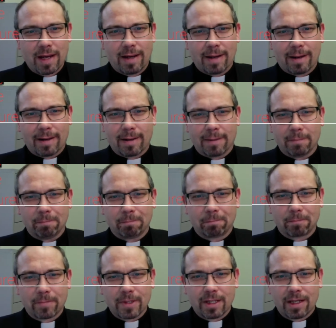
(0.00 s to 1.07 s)

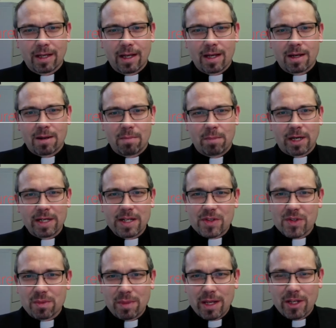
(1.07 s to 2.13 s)
But it
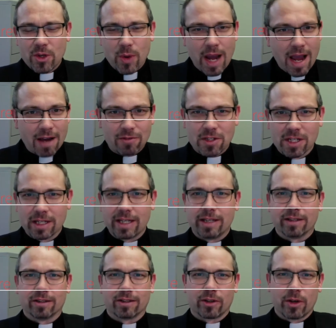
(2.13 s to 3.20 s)
doesn't mean you have to
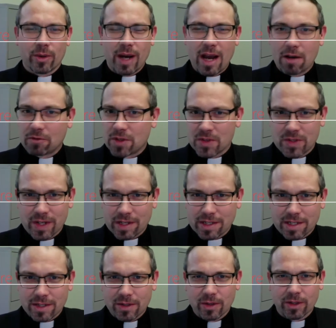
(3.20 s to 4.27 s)
kneel, or you have to
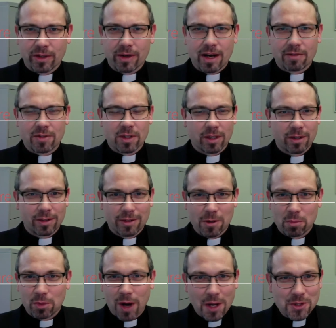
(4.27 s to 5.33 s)
sit, or you have to go
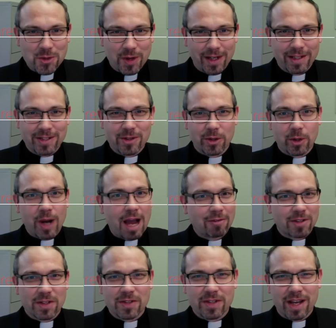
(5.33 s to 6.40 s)
prostrate, or you have
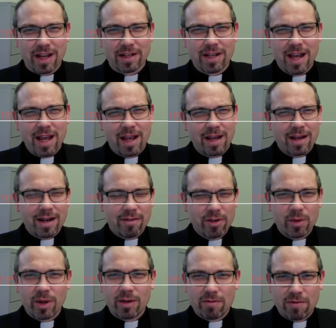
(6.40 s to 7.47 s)
to stand.
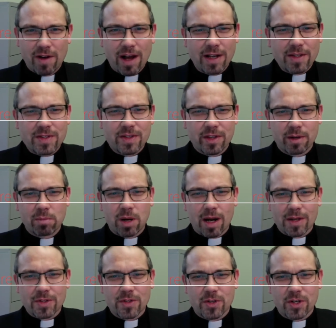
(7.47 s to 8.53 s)
Everyone finds their
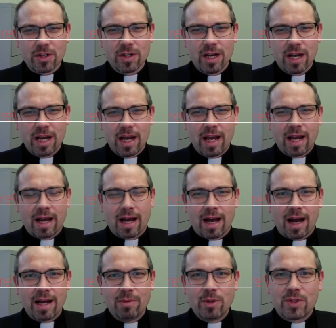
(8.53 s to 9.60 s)
posture.
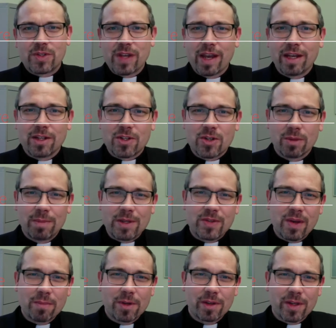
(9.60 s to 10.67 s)
I would say it should be
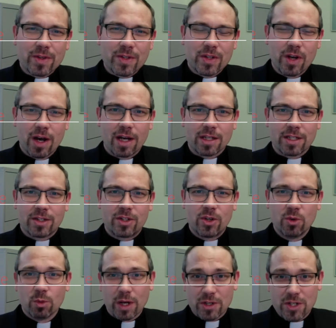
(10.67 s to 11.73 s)
something that's not too
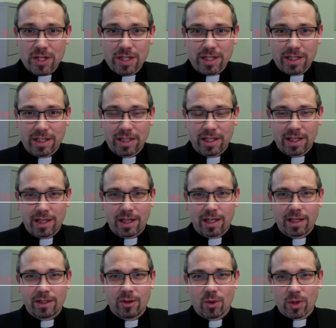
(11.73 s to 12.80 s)
rigid,
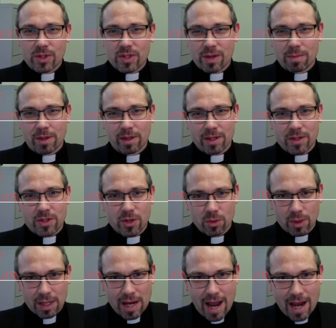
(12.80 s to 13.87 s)
nor something that's too
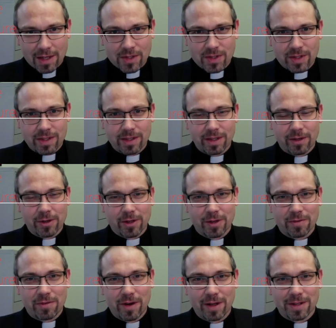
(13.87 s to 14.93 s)
relaxed, that you're going to
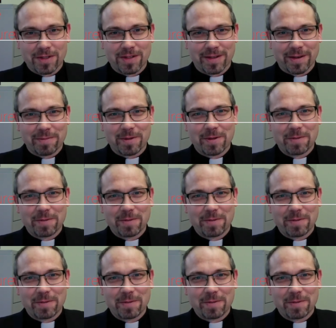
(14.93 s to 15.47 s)
fall asleep.